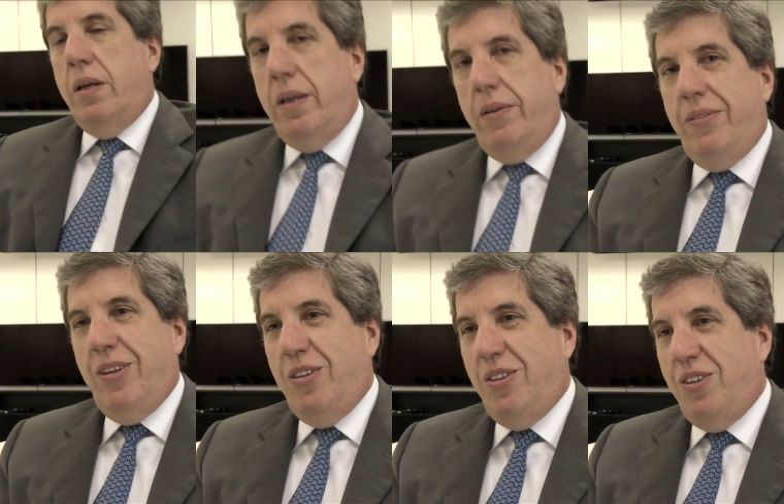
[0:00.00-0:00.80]

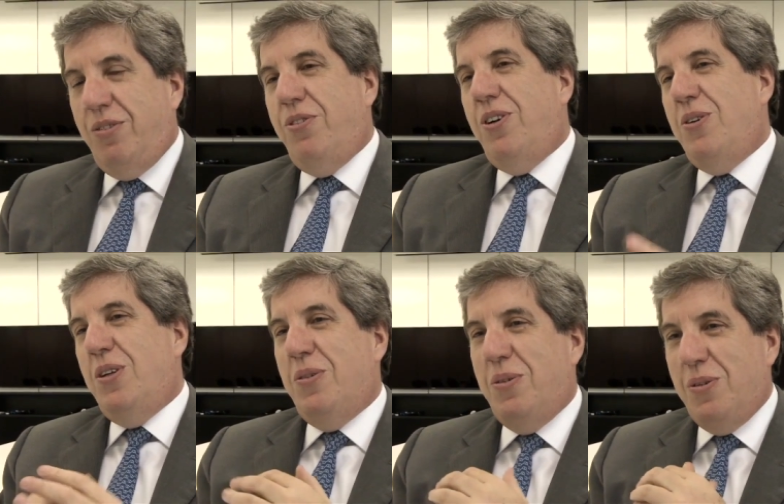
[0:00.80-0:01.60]
That's
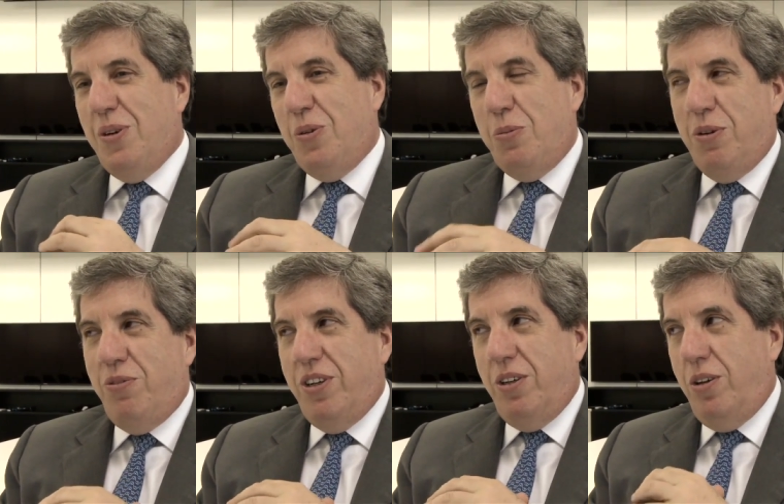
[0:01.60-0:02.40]
a could be a very